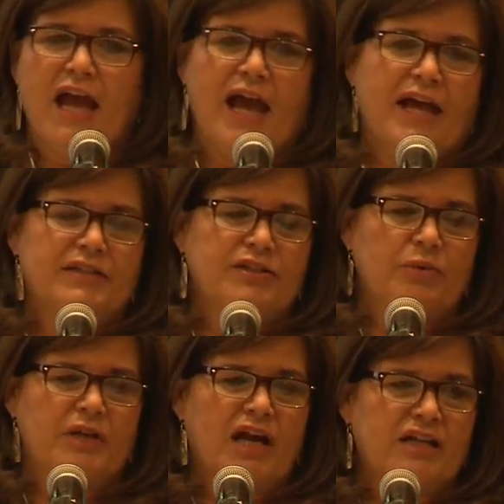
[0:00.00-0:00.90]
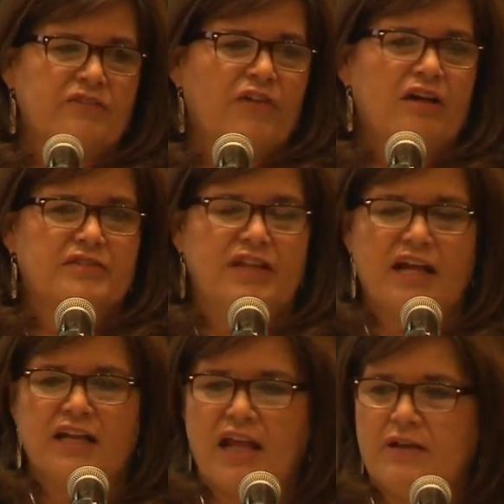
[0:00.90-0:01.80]
And, you know, we got involved in
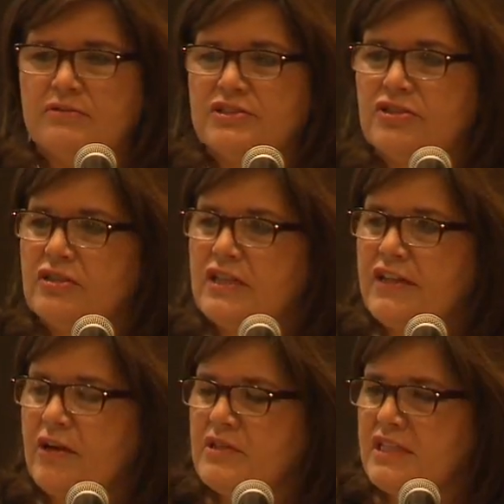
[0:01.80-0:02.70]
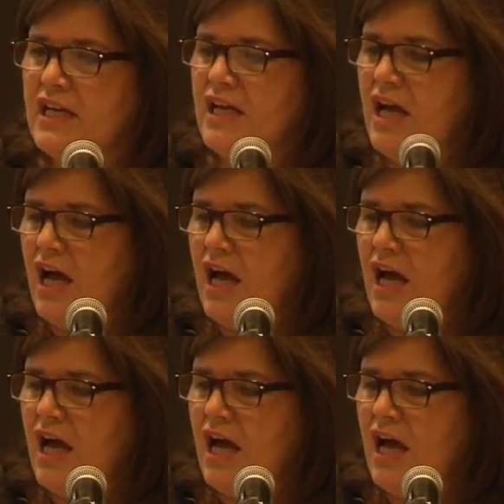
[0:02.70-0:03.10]
that. And certainly there was an